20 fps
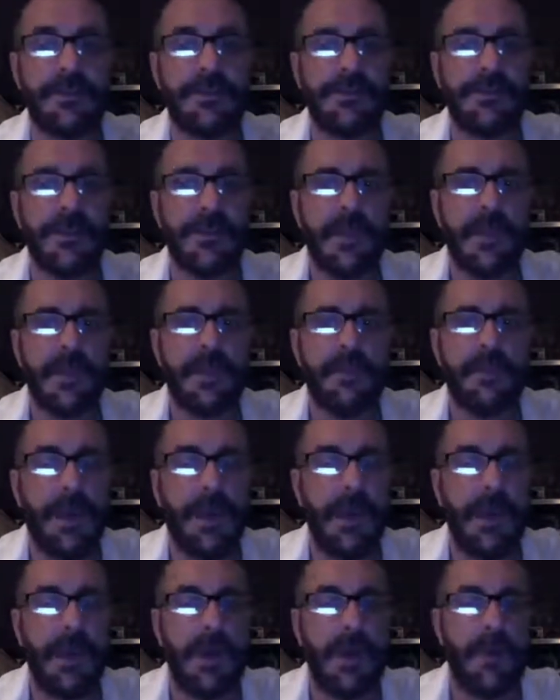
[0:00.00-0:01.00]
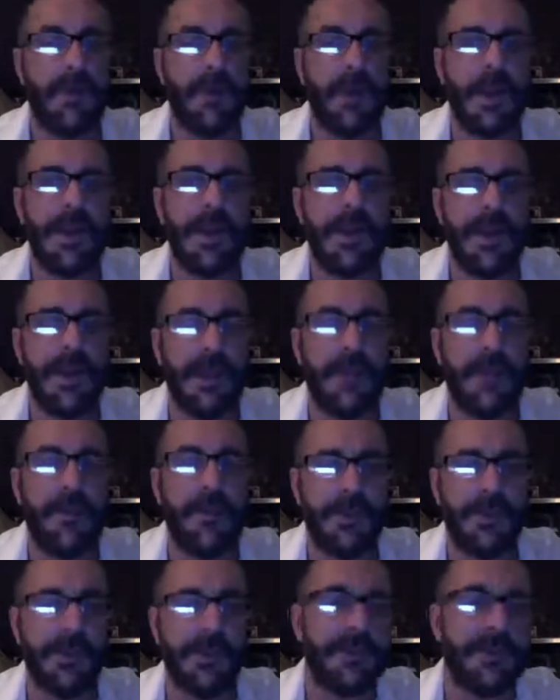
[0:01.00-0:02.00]
But right now, the reason I'm
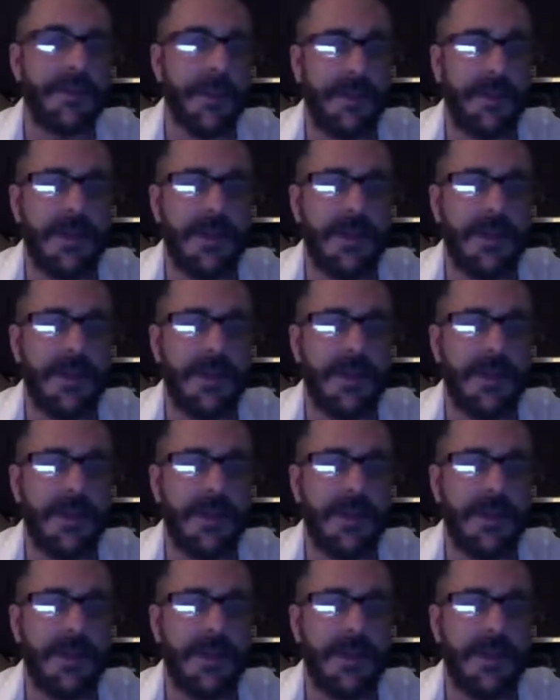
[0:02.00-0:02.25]
making this